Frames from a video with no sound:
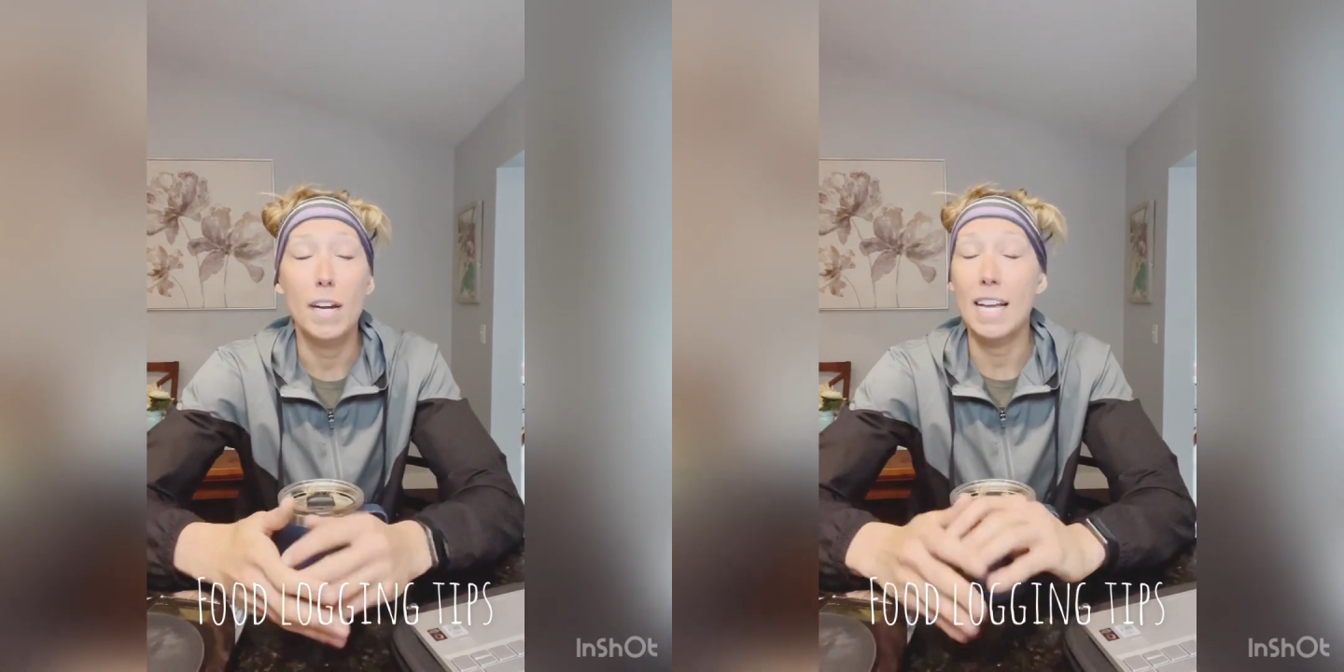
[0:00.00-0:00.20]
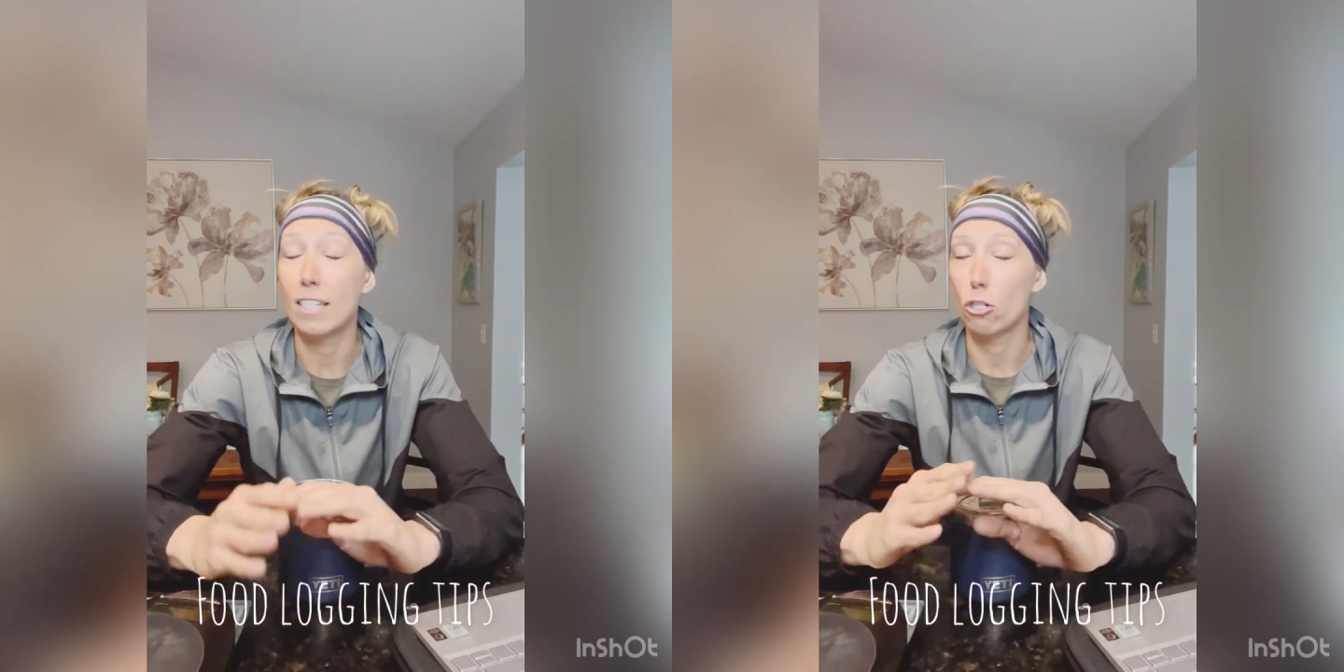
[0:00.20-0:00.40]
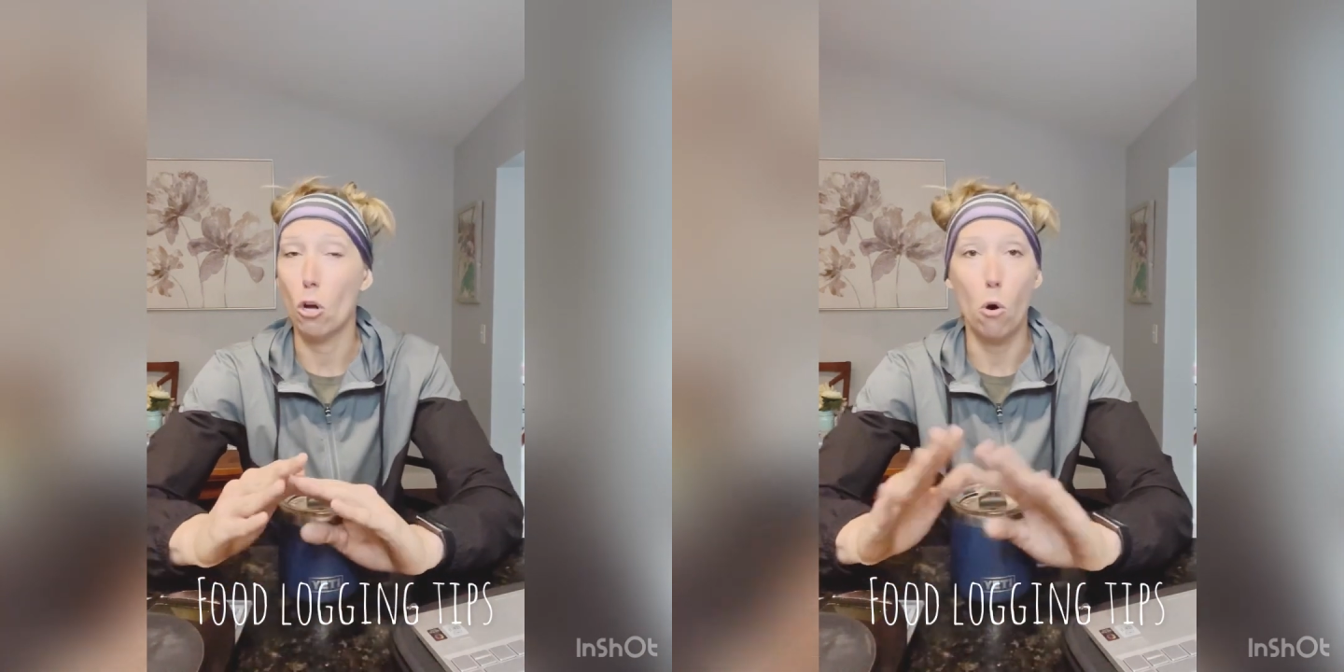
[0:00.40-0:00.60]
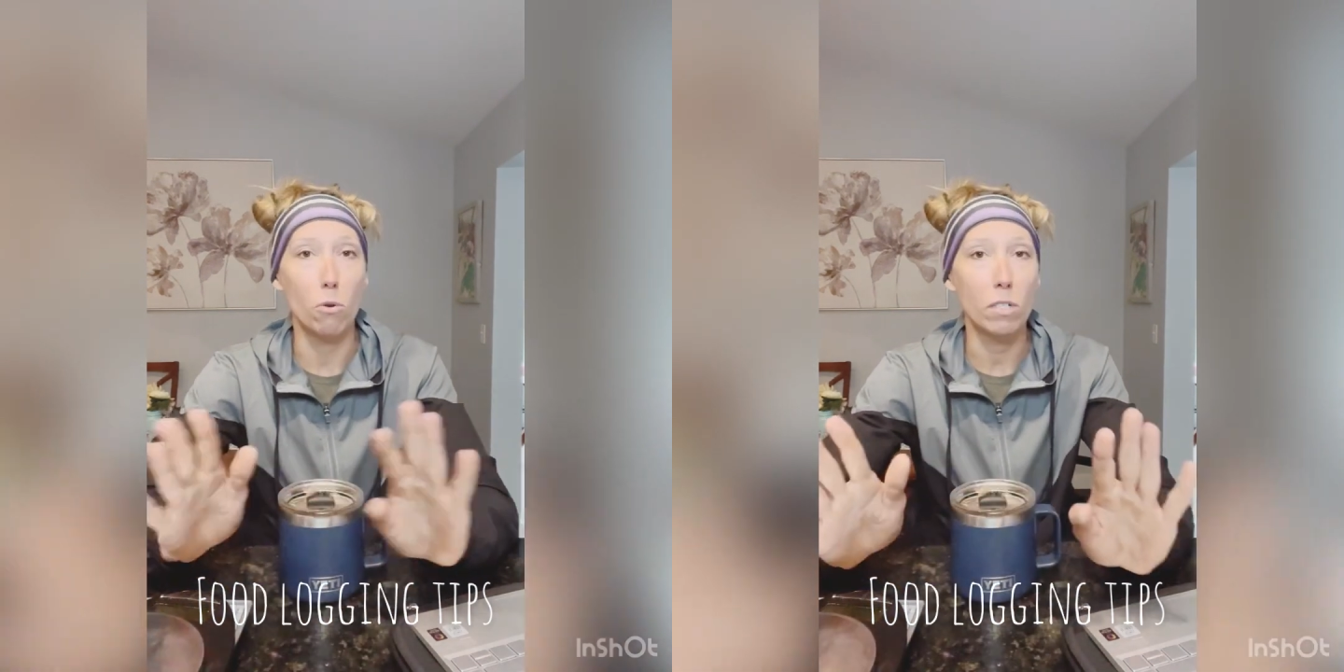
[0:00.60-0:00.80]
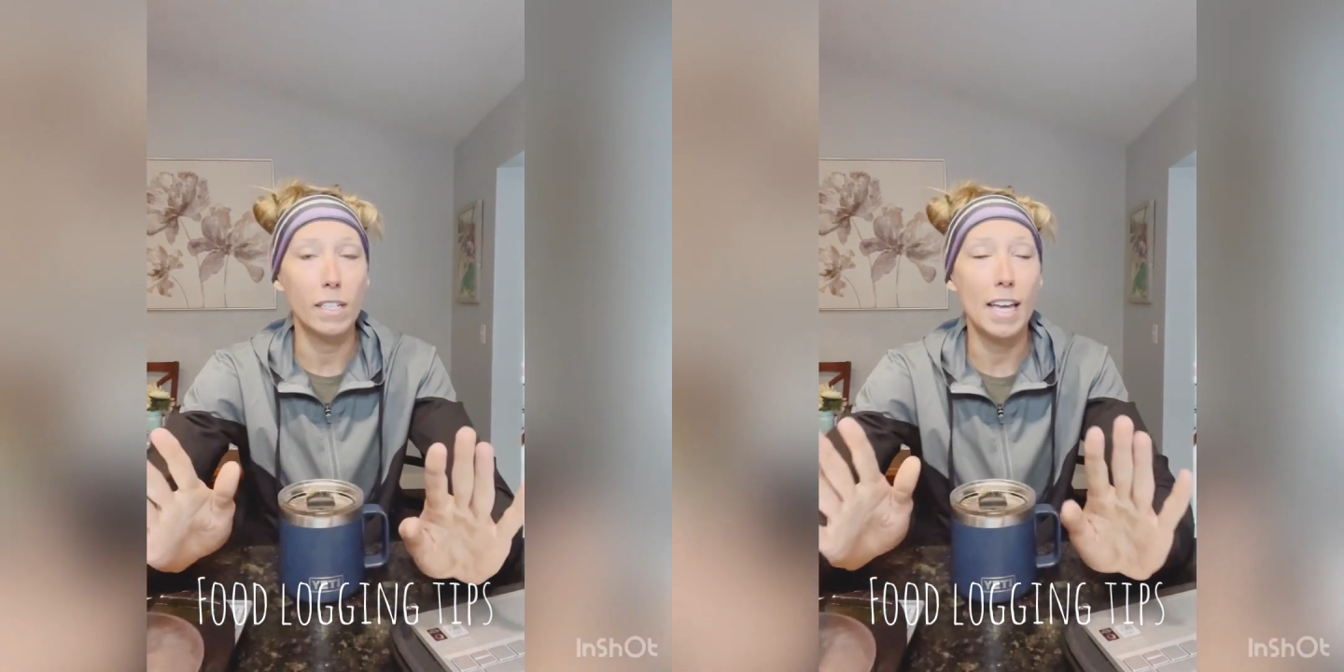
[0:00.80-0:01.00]
it's
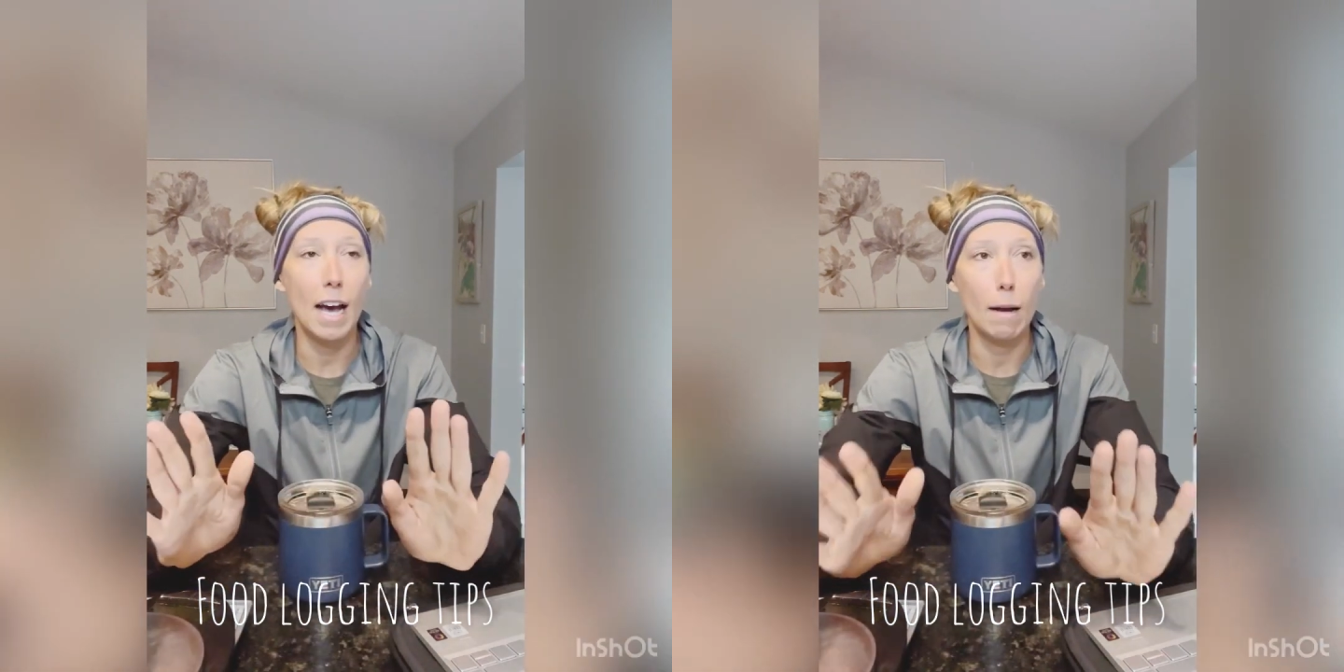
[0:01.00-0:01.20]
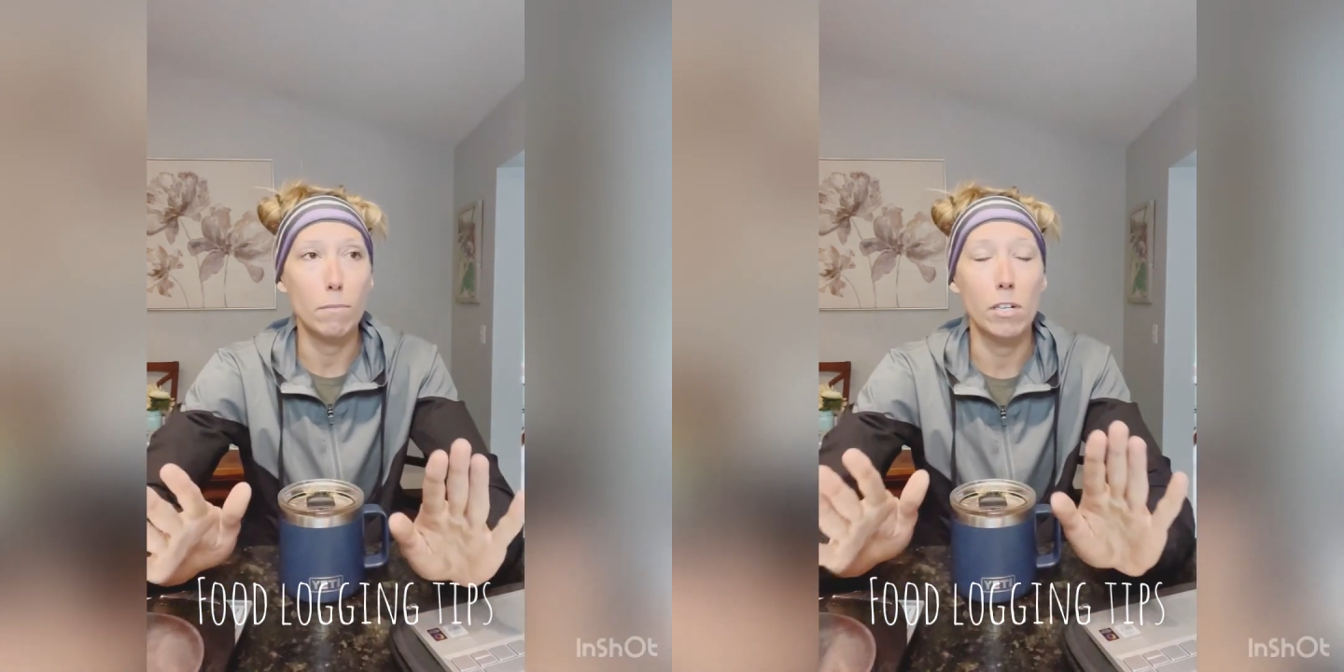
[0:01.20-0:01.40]
totally up